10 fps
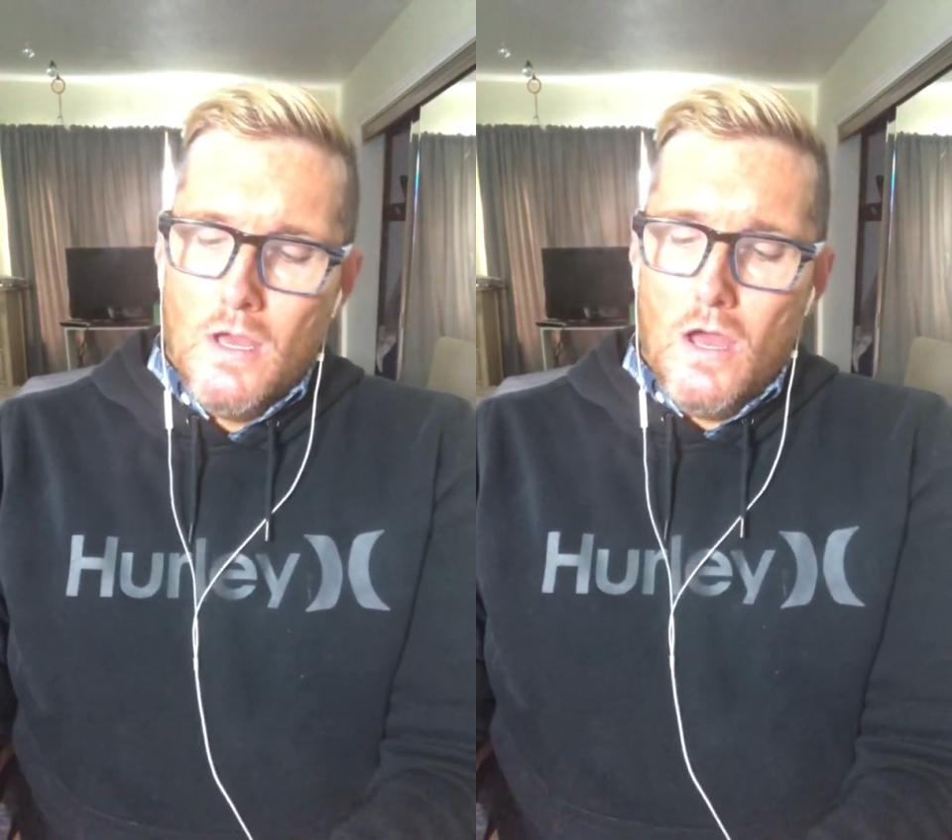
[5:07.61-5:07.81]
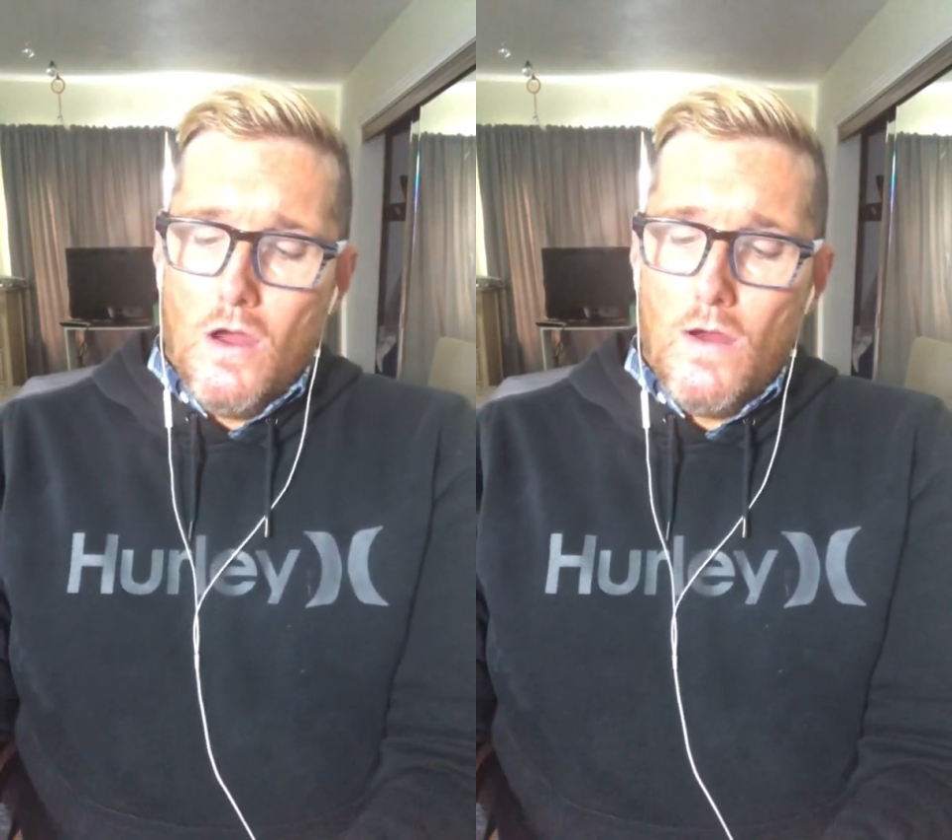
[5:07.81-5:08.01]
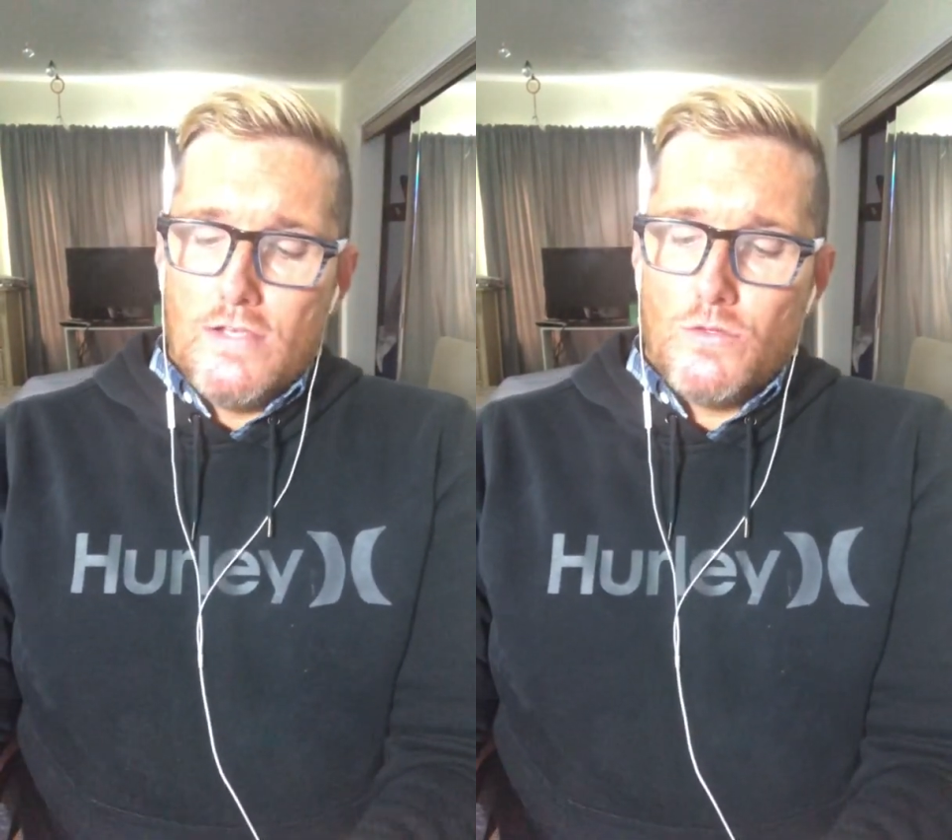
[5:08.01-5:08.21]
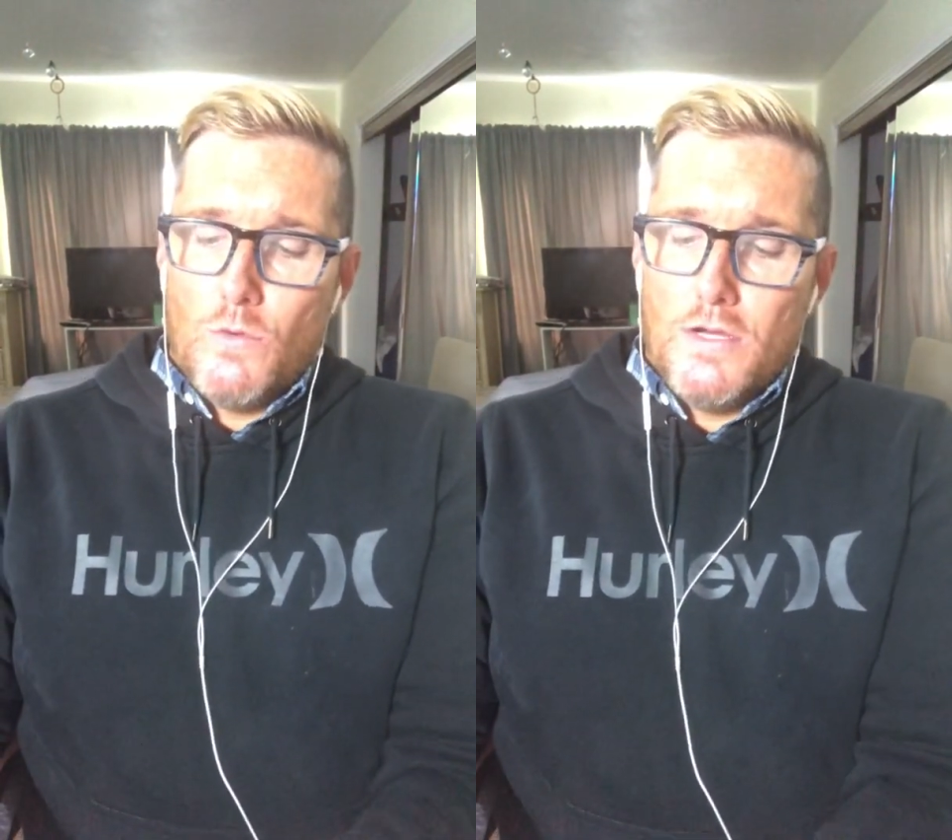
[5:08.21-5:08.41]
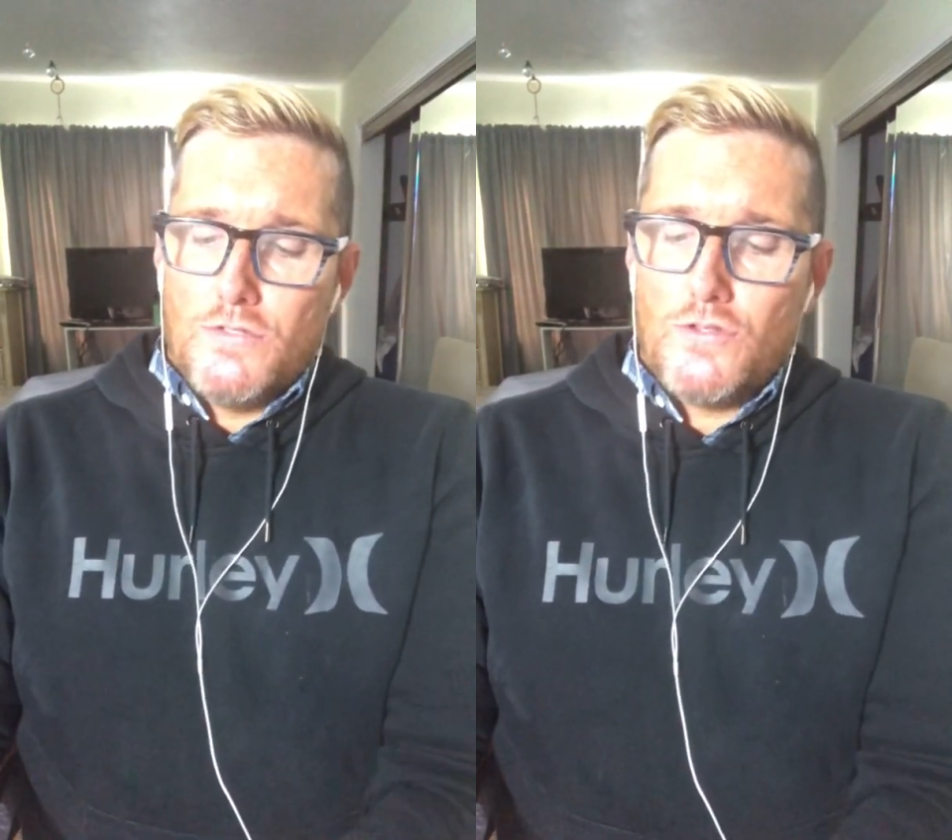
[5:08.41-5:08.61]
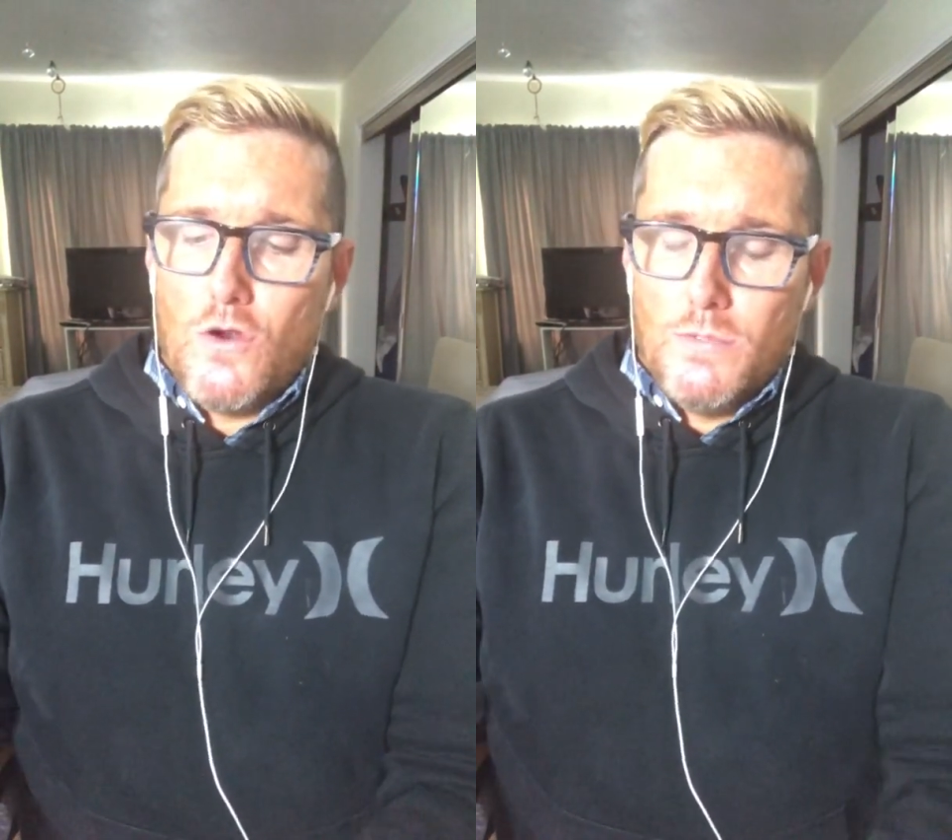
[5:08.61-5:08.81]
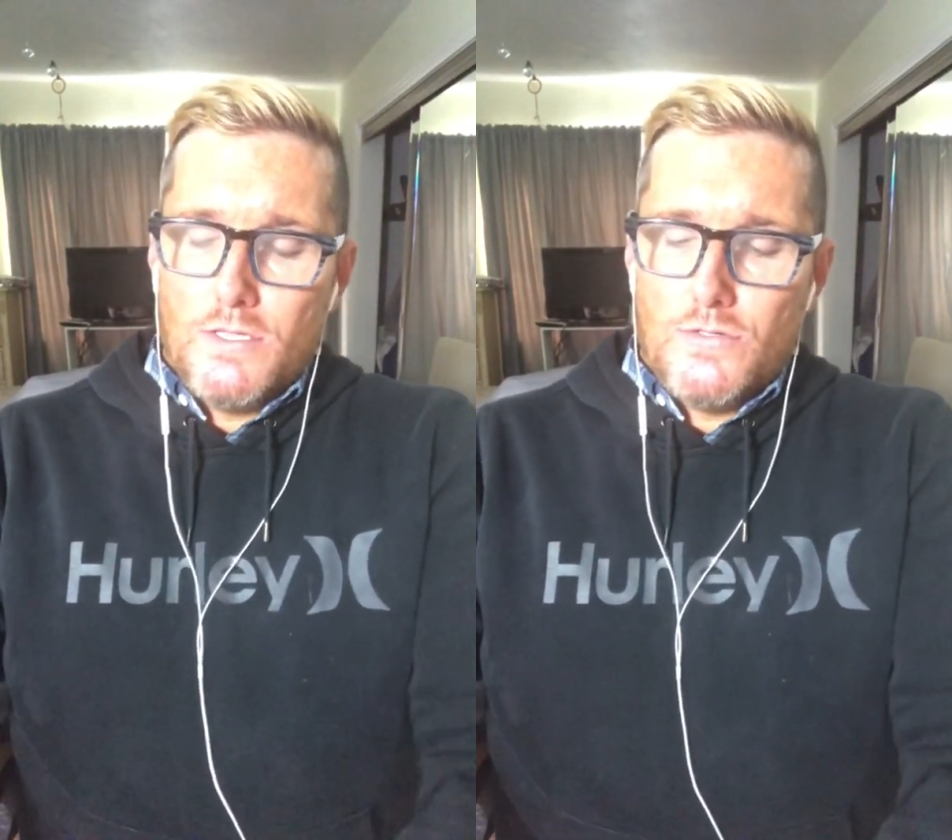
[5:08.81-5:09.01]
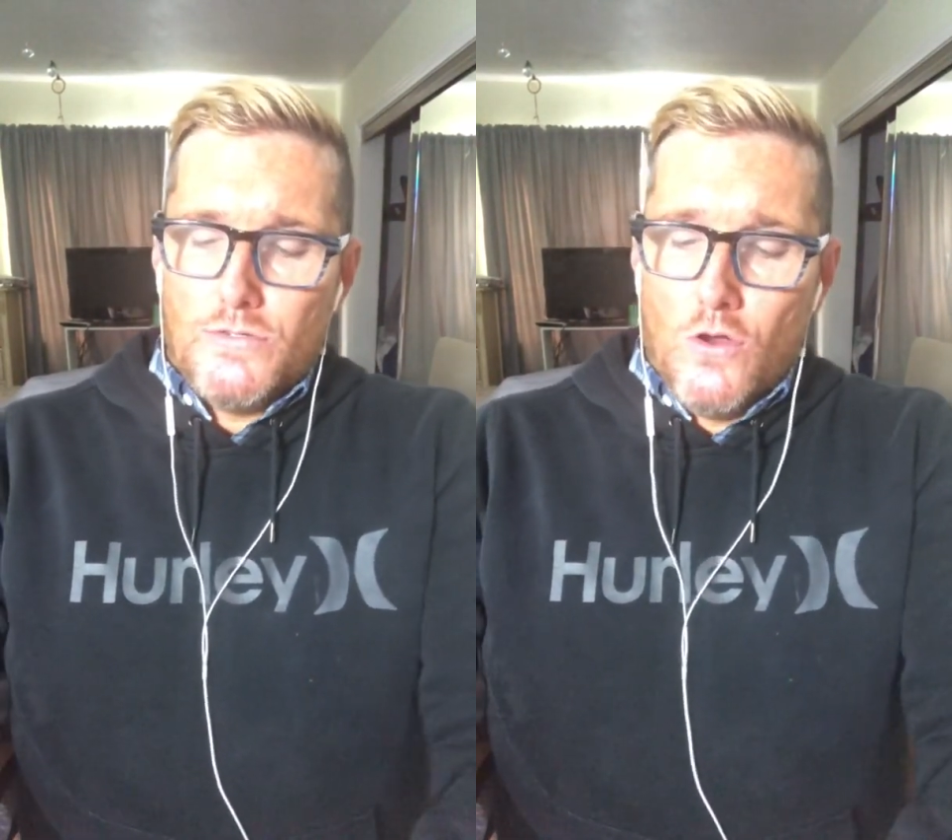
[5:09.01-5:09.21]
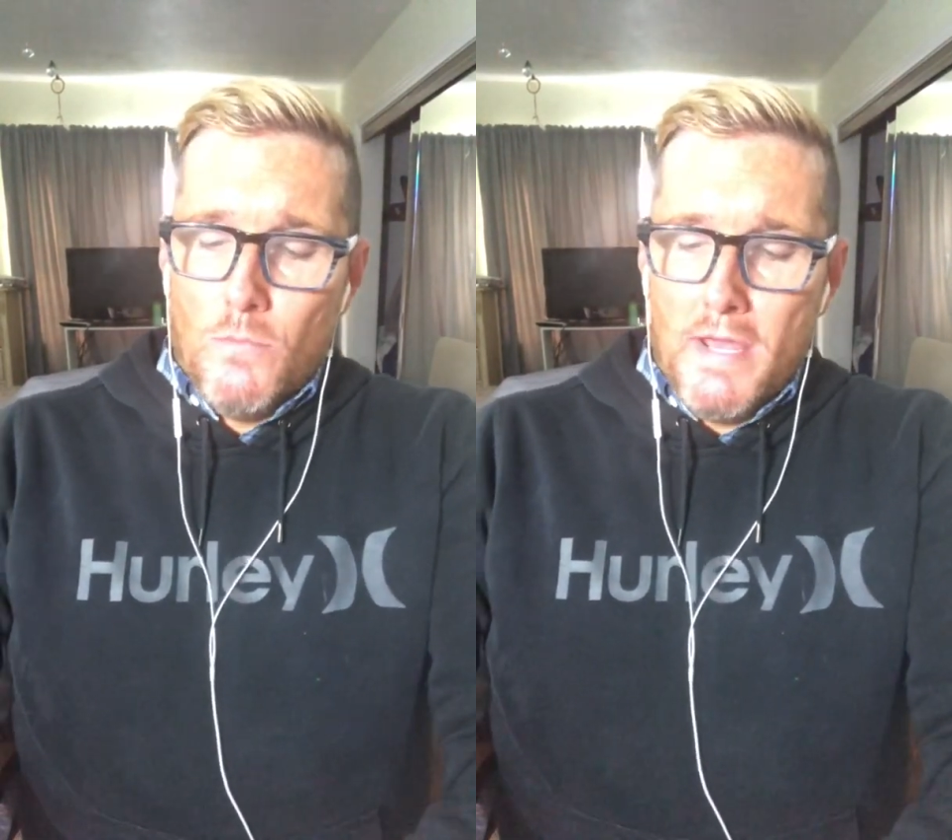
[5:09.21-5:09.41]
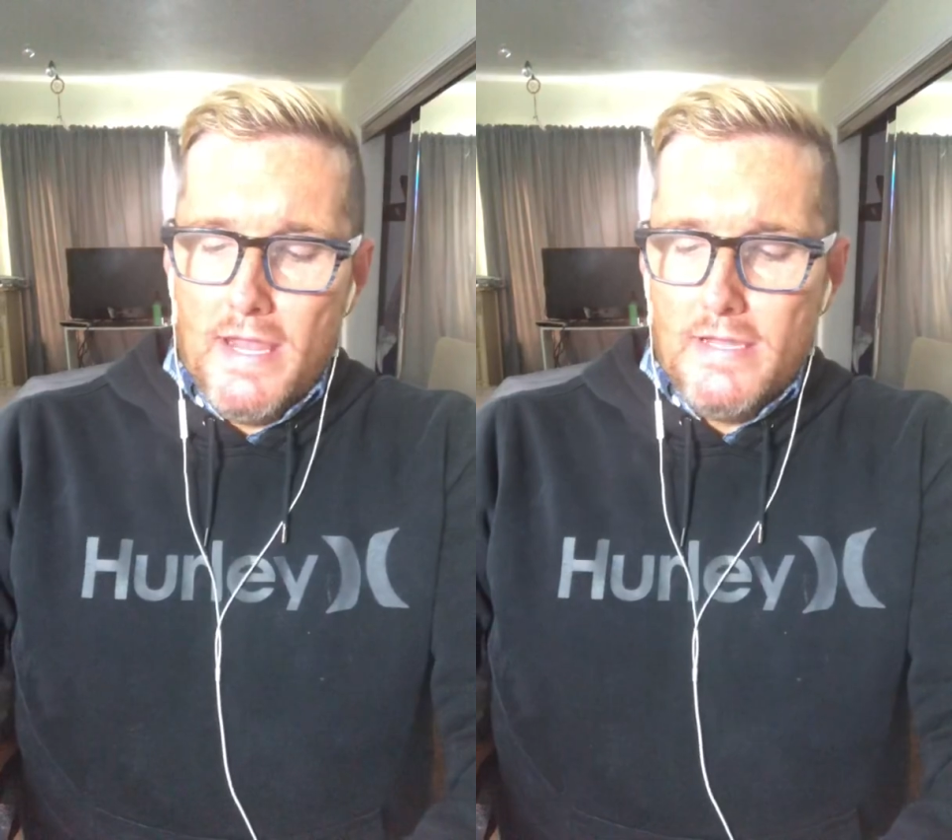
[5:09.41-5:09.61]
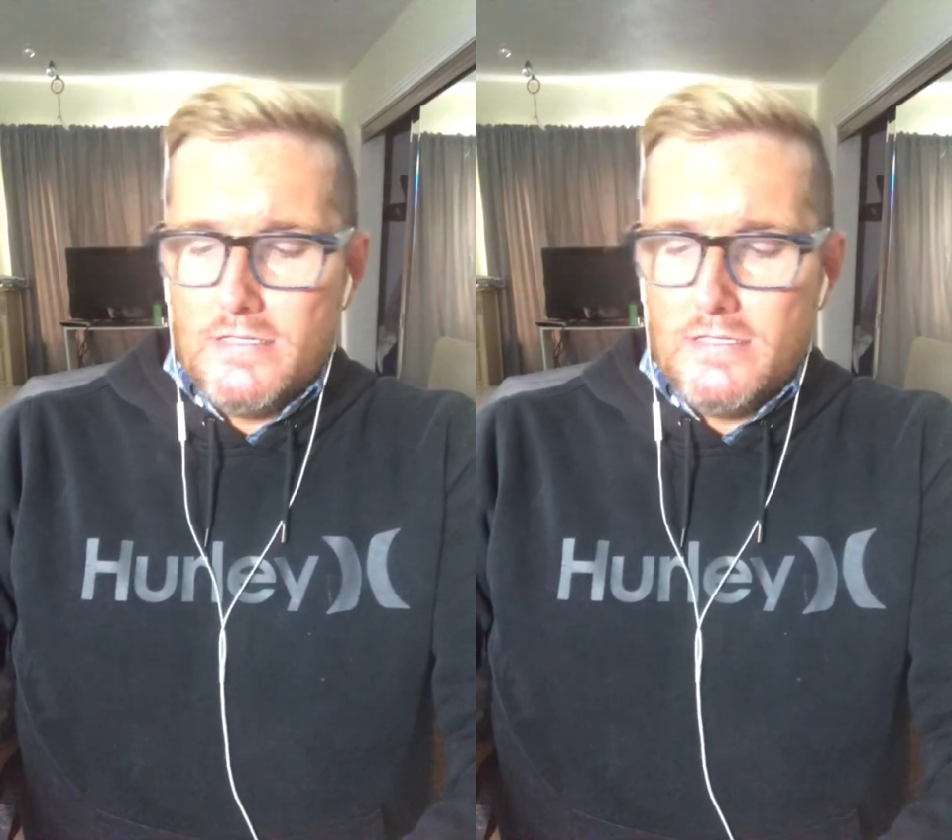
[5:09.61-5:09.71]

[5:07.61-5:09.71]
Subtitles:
All right, so we're going to start with the soulmate